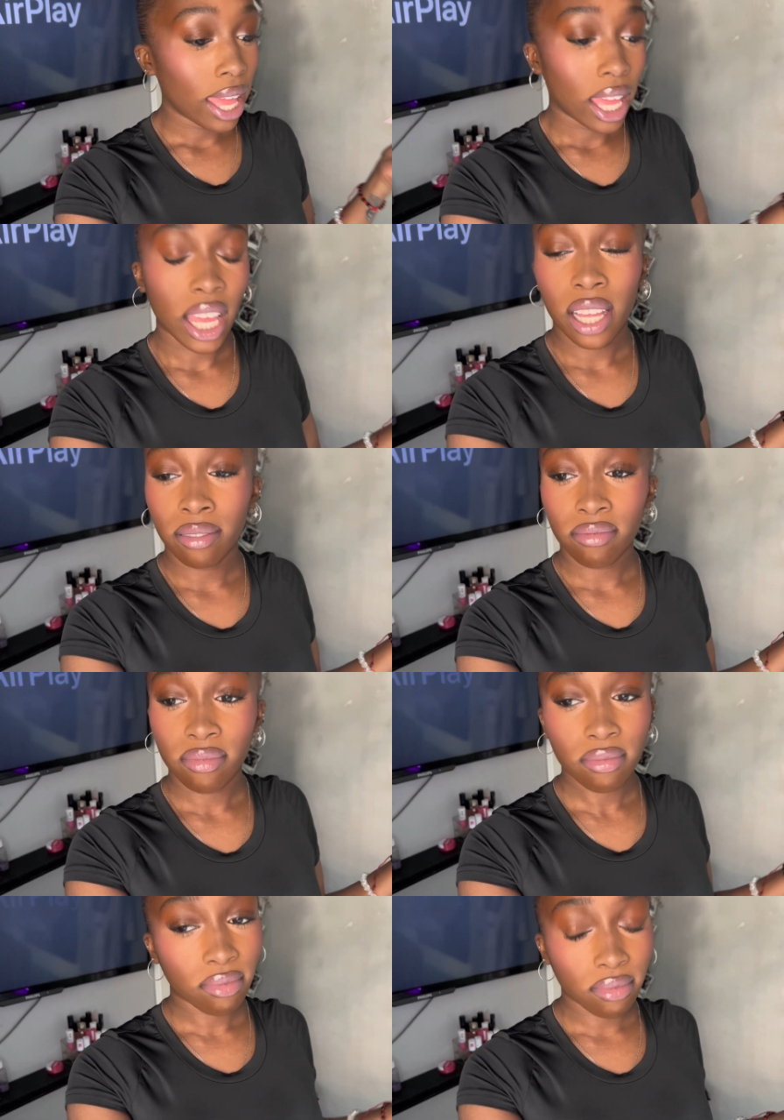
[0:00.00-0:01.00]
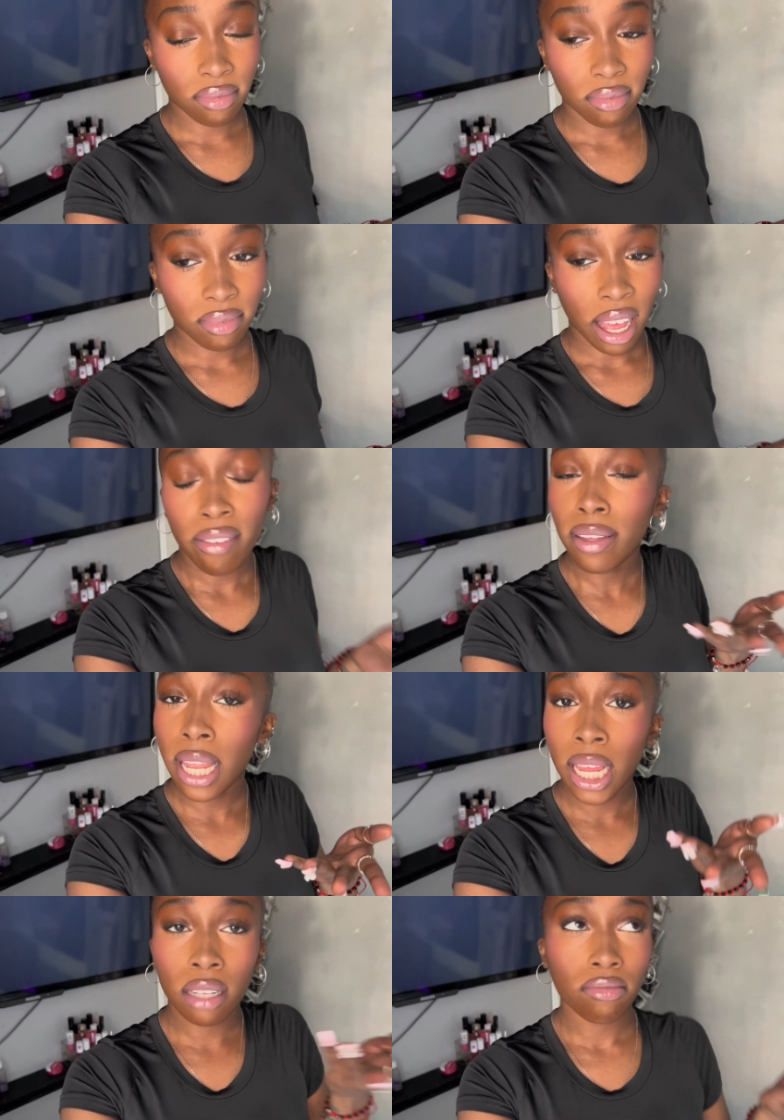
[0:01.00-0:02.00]
And I feel
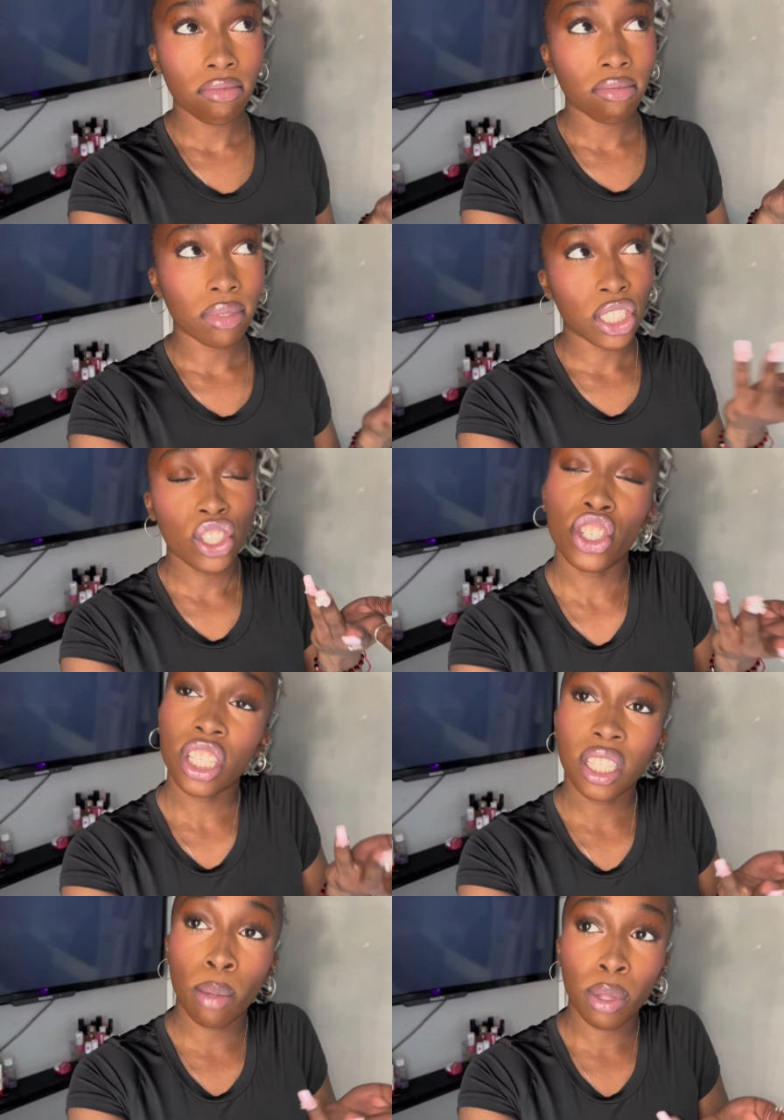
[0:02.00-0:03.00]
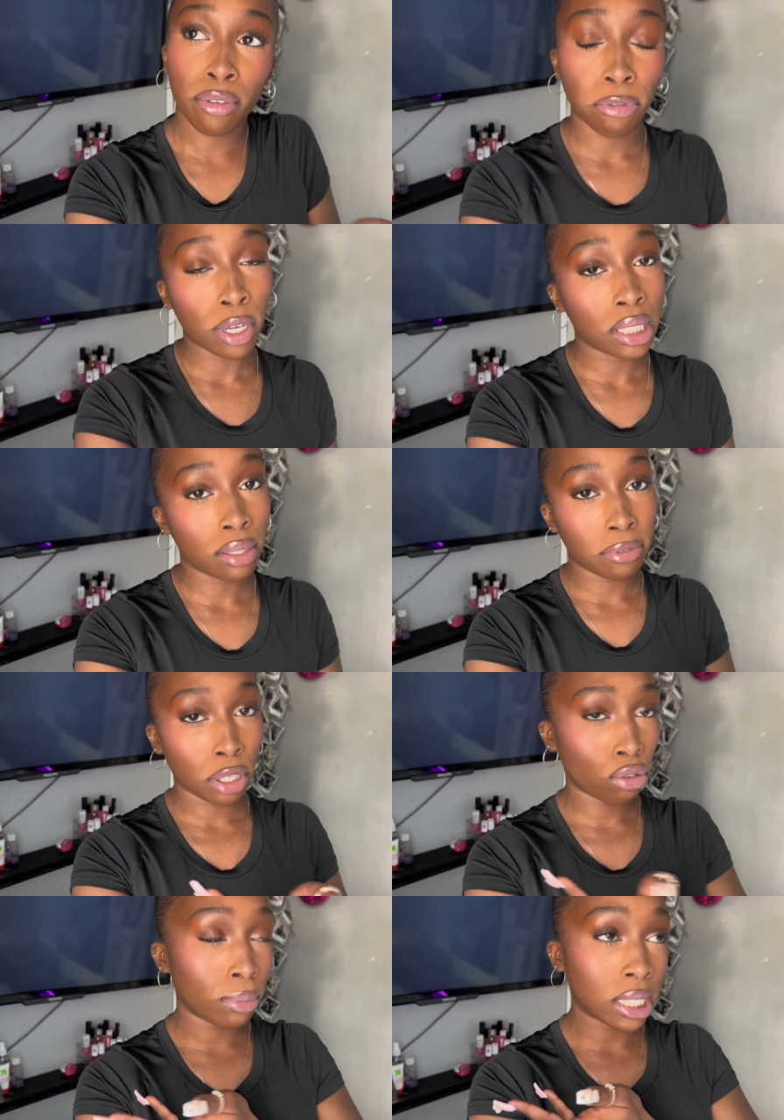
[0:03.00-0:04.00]
like this is just something fun to
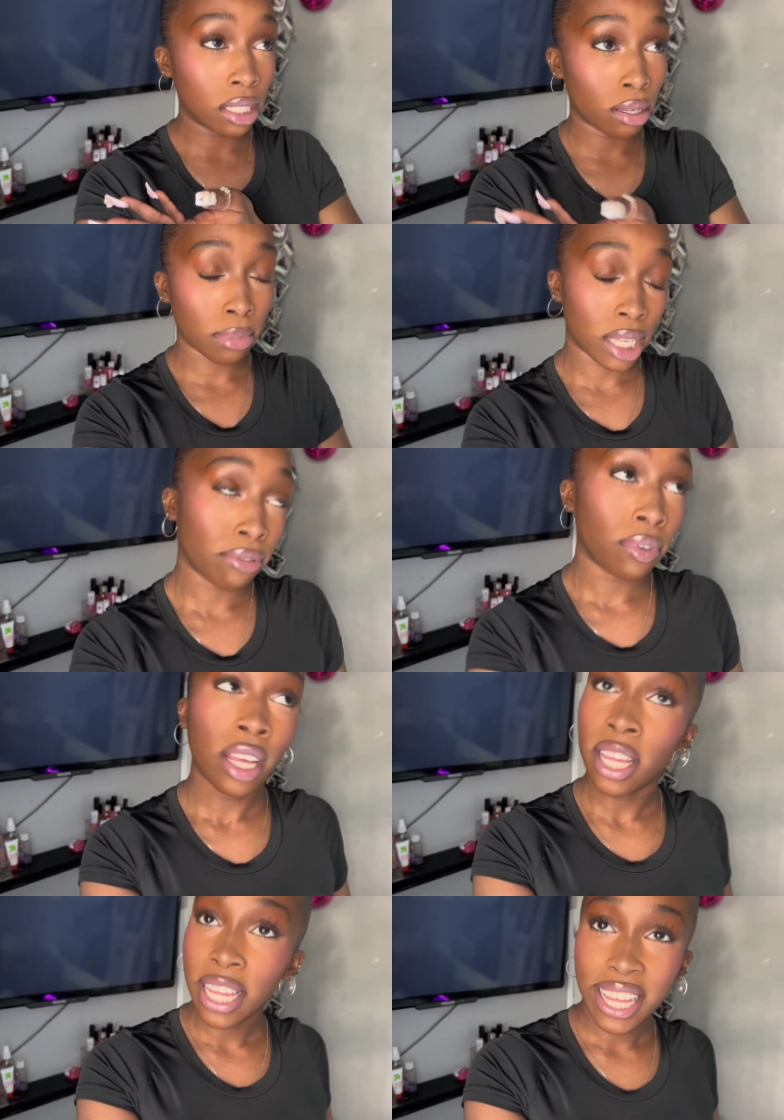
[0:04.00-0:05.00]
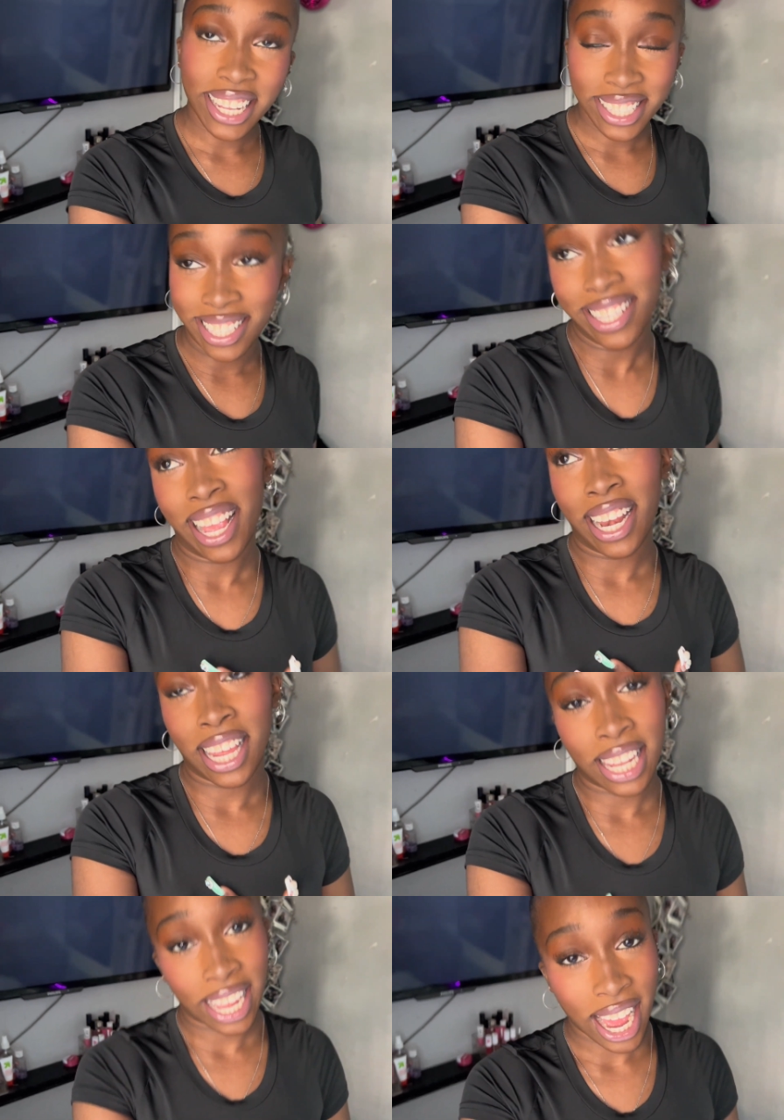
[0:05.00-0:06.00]
film and something
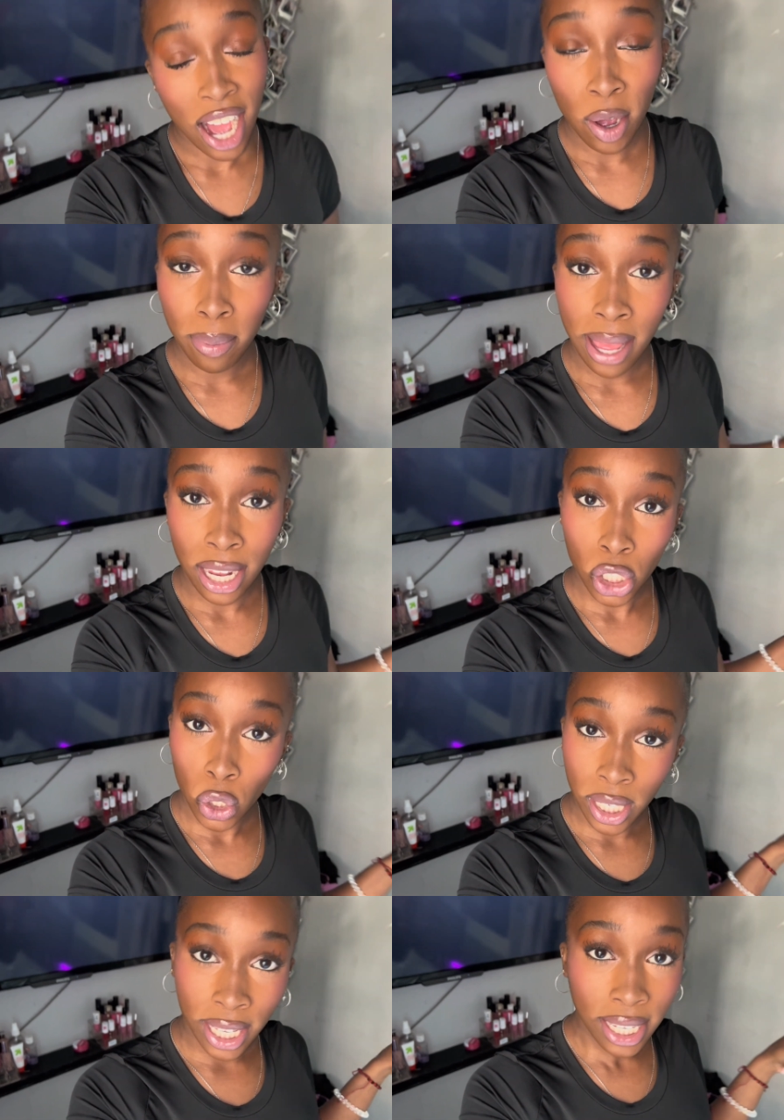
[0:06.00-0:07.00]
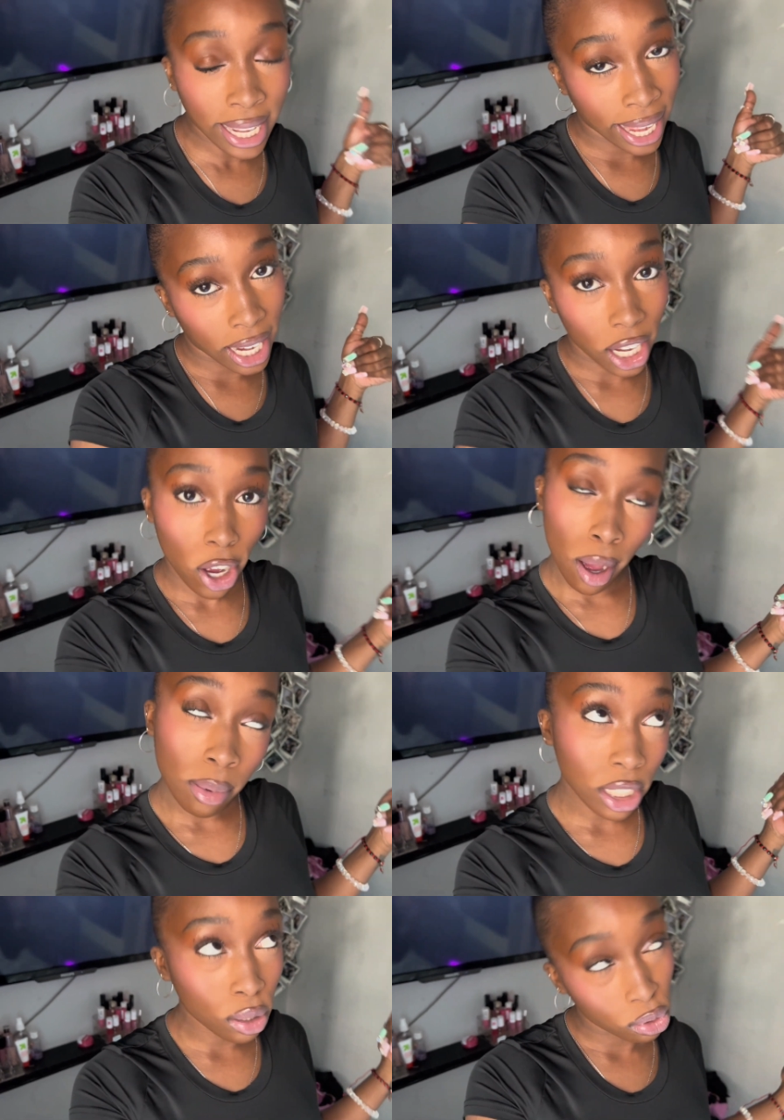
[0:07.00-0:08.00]
entertaining. Like, I hope y'all enjoy it. Like,
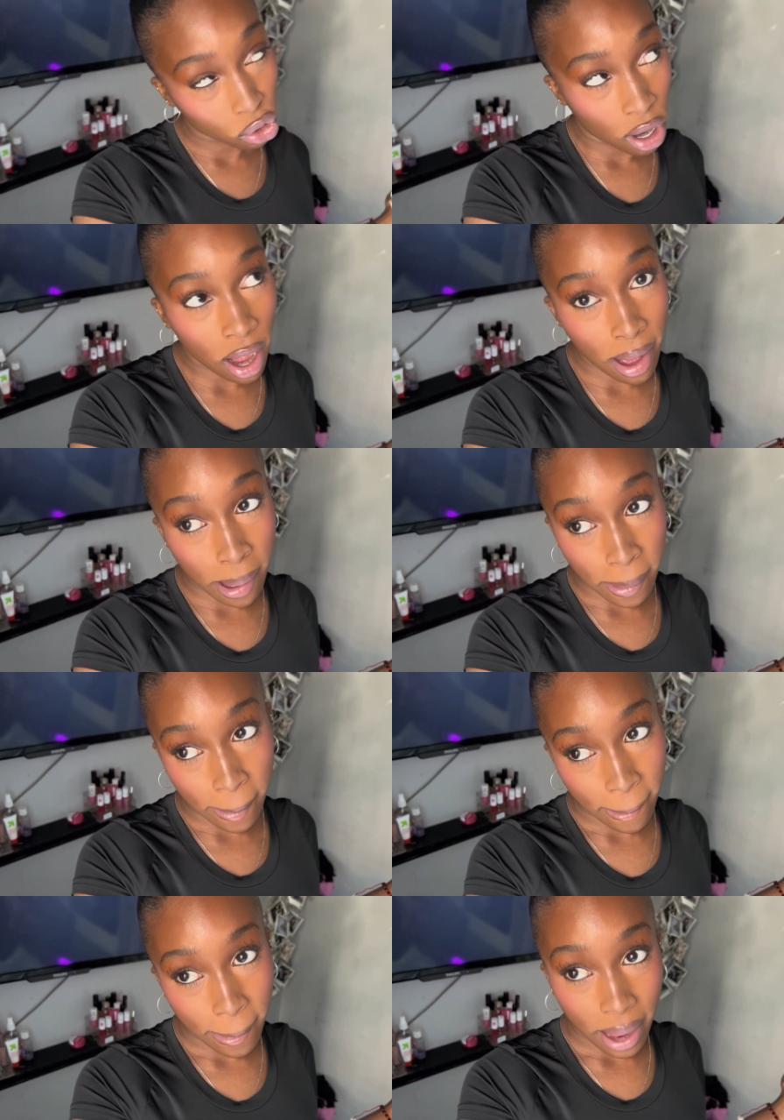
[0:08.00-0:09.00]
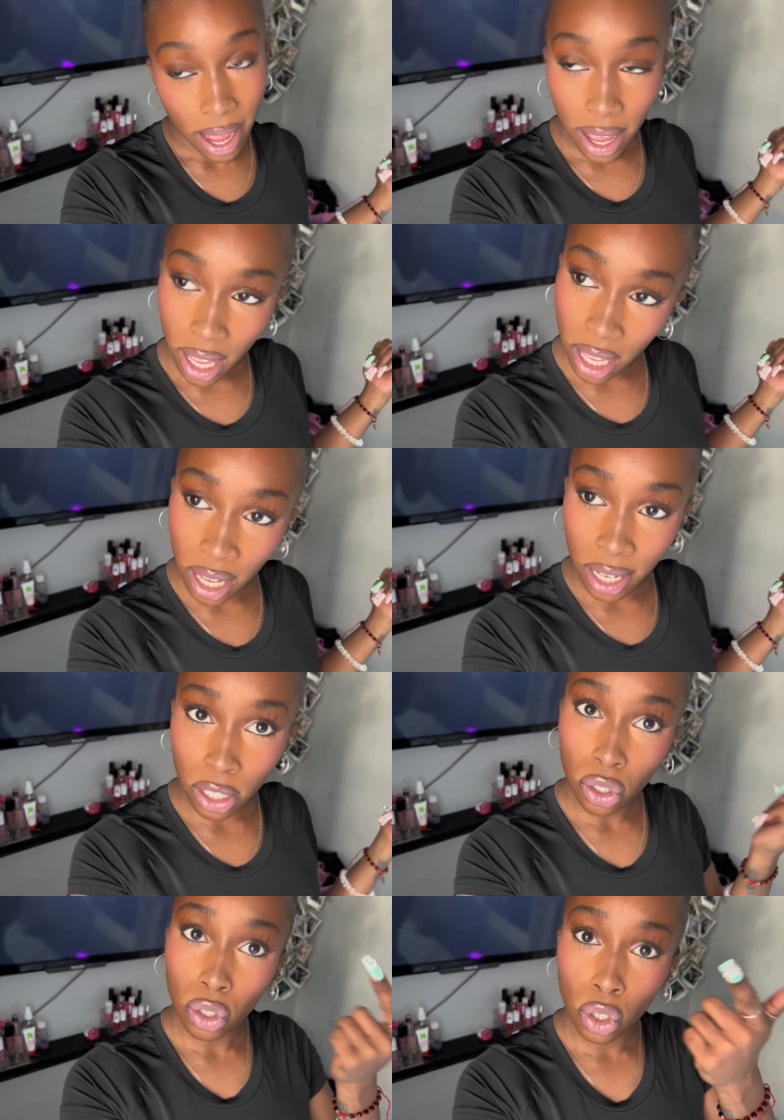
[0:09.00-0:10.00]
comment, subscribe,
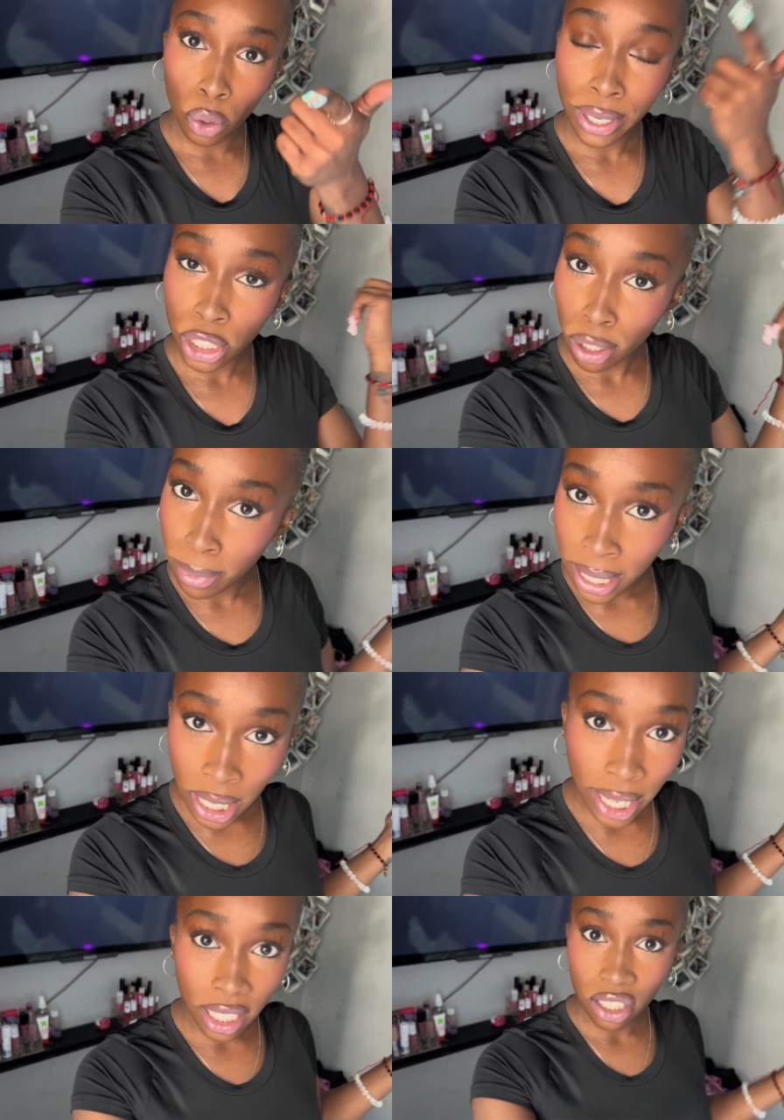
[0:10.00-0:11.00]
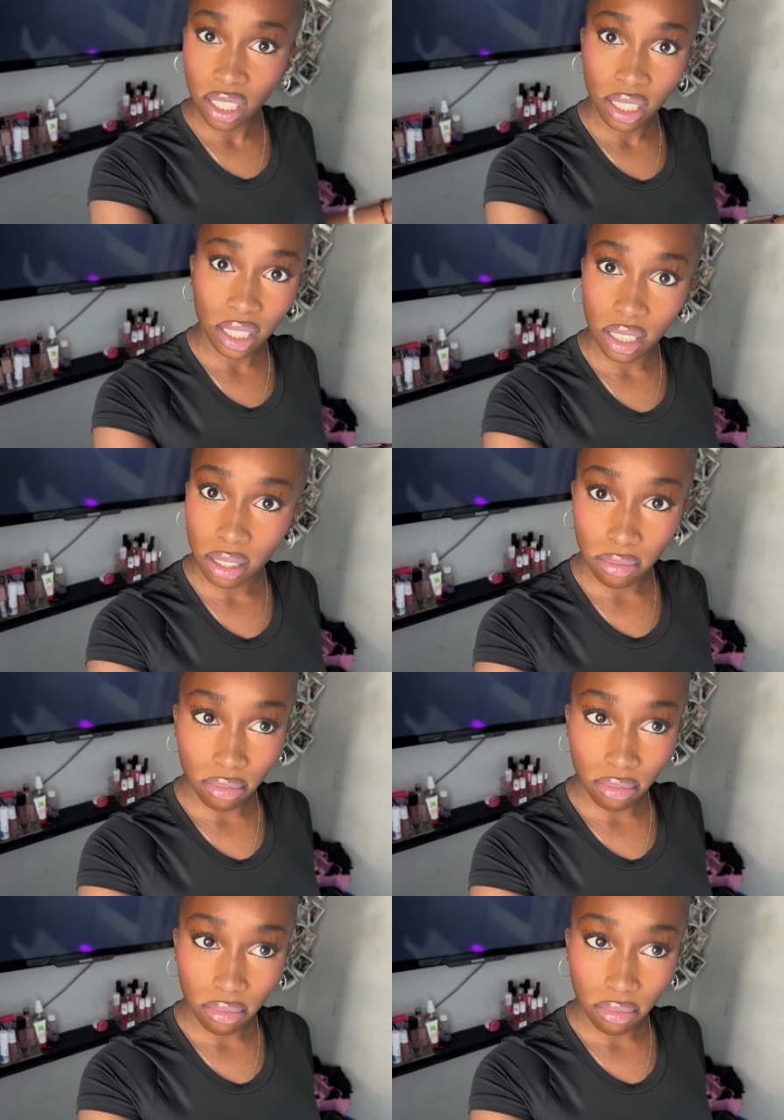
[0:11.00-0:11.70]
and go get your bacon, egg, and cheese.